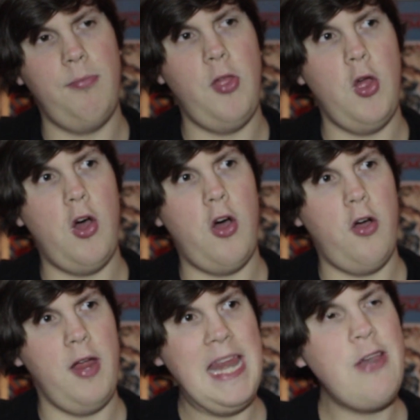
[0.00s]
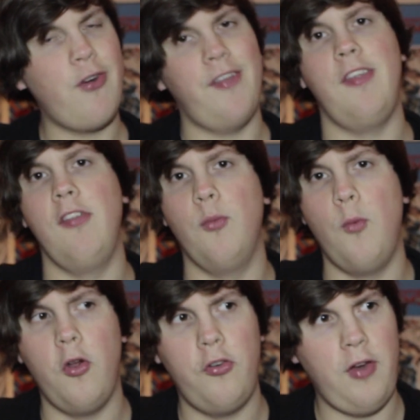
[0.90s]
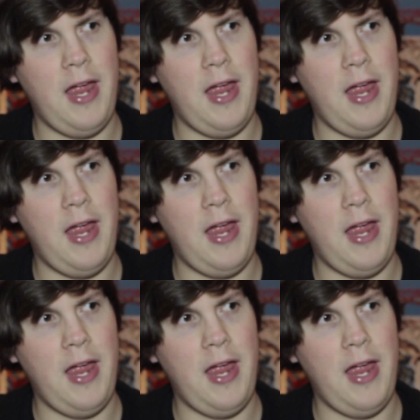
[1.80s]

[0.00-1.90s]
that are interesting to watch.